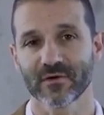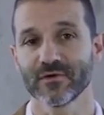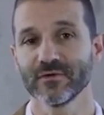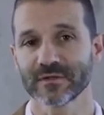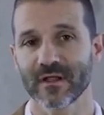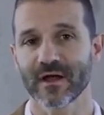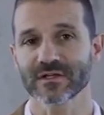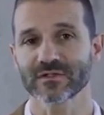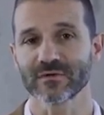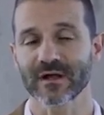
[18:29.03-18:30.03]
They're
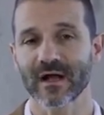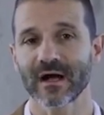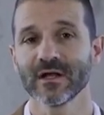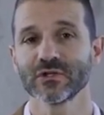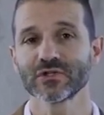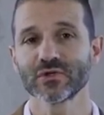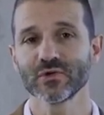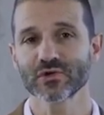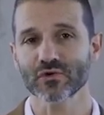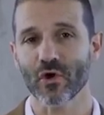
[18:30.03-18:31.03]
utilized to cut
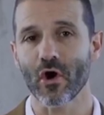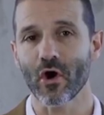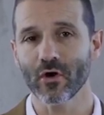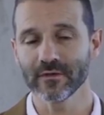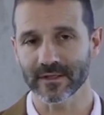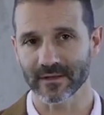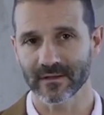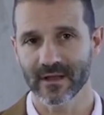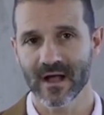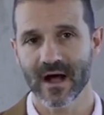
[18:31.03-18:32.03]
suture only.